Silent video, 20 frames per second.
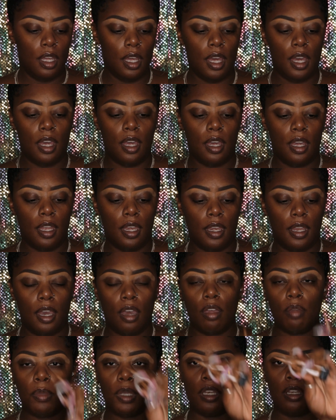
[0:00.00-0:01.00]
And now
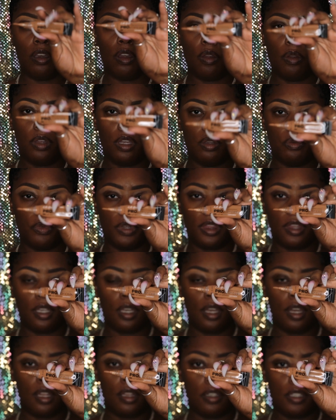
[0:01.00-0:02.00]
I'm going to go in with the
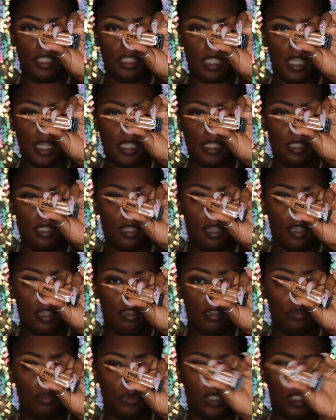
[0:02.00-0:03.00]
color
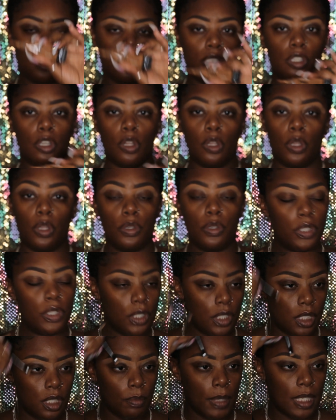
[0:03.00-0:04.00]
Chestnut, which is closer
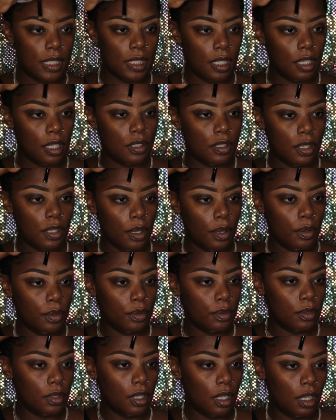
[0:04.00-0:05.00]
to my skin
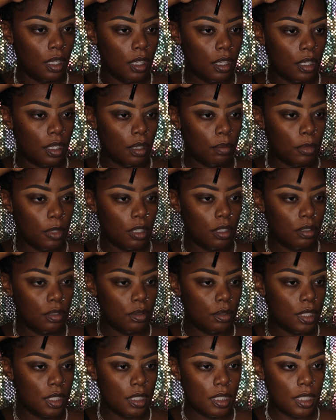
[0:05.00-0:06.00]
tone, and I'm going to do
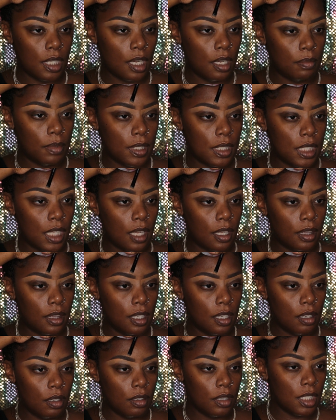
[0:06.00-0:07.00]
the same exact
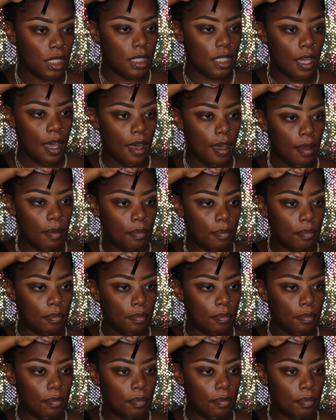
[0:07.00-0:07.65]
thing on the top.